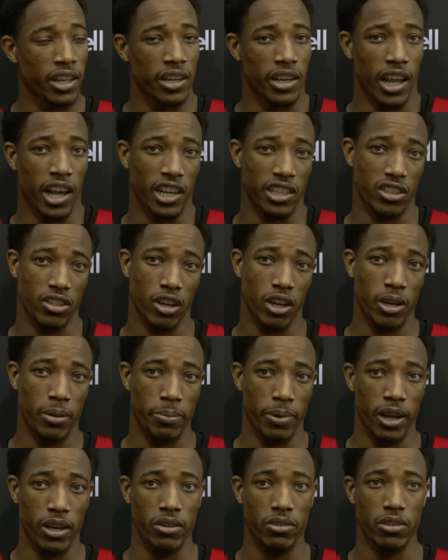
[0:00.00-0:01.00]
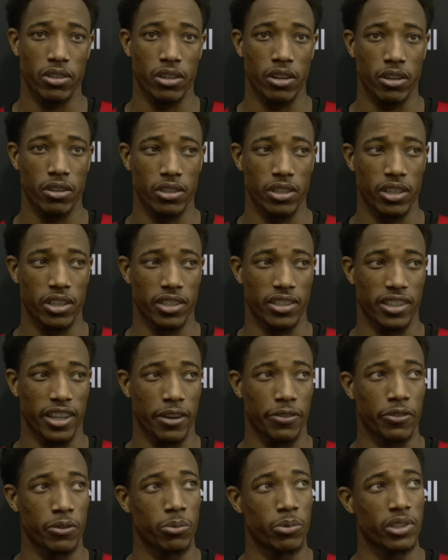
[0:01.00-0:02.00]
Now it's all about, you know, it's
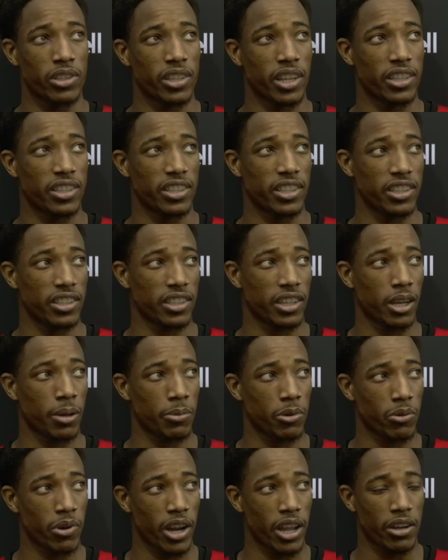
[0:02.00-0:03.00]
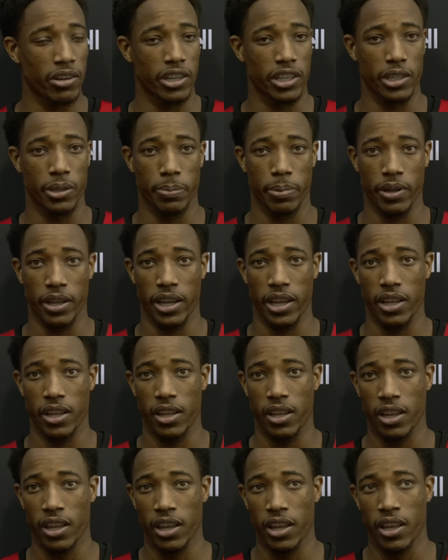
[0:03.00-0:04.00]
different once that season come around and you playing
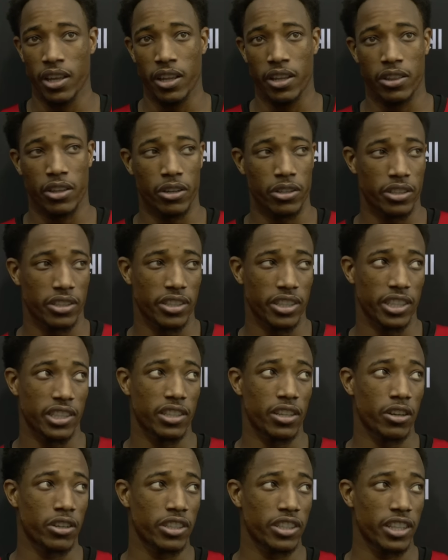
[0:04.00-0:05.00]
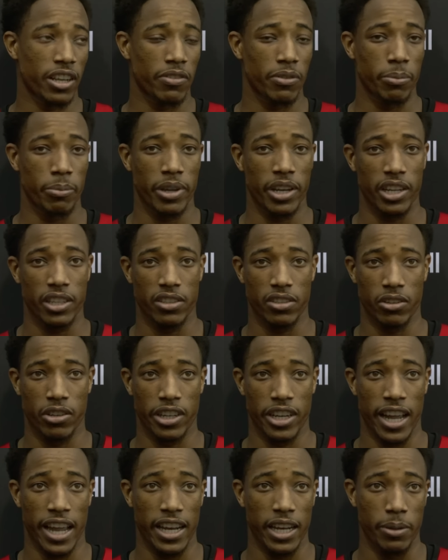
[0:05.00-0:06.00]
36, 37 minutes on
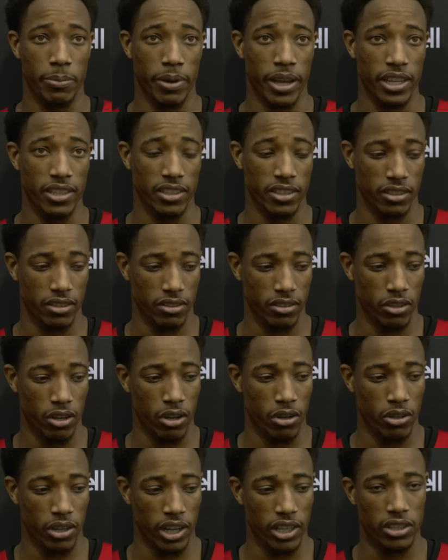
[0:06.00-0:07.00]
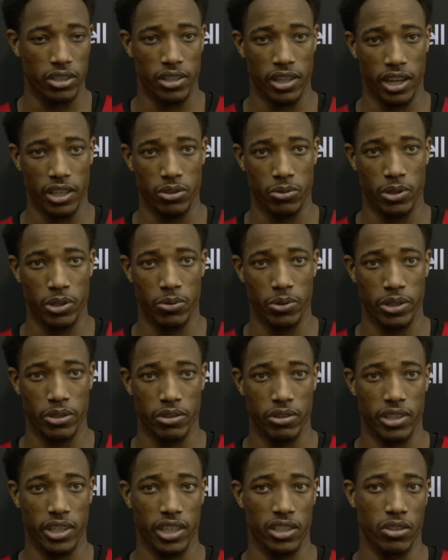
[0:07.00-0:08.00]
a nightly basis. You know, that's when the
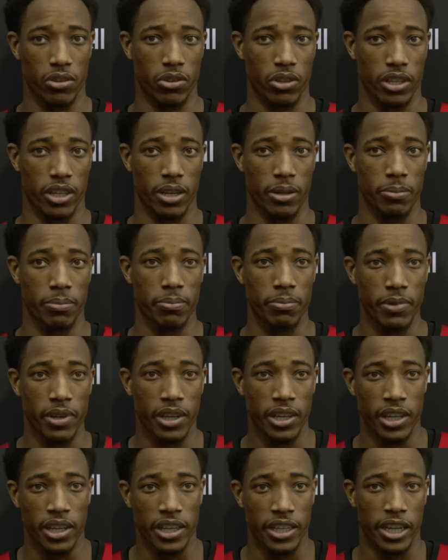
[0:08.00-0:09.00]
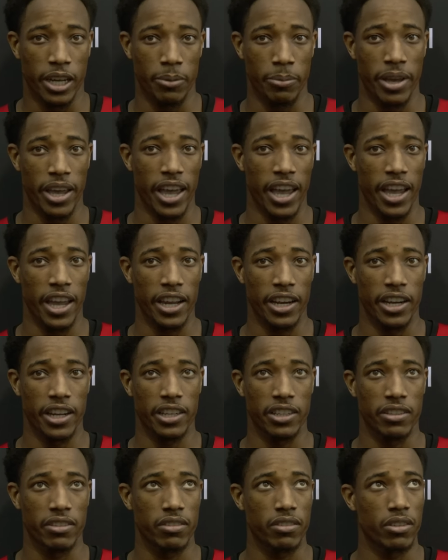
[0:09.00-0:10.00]
real test gonna come in hand
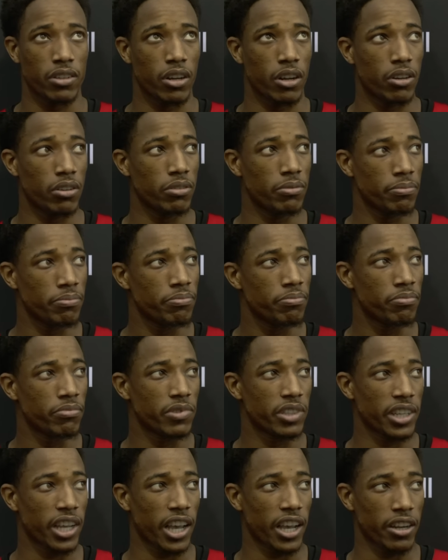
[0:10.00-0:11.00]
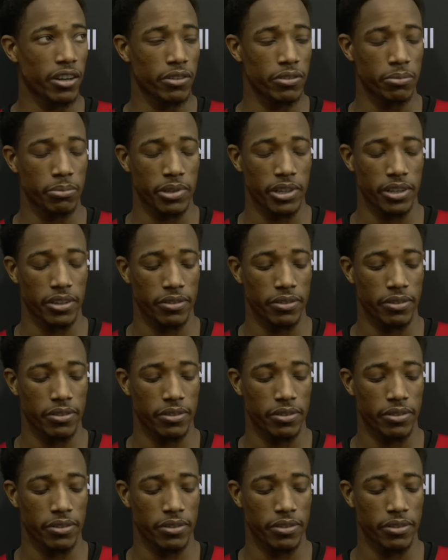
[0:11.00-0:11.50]
and, you know, see how I go from there.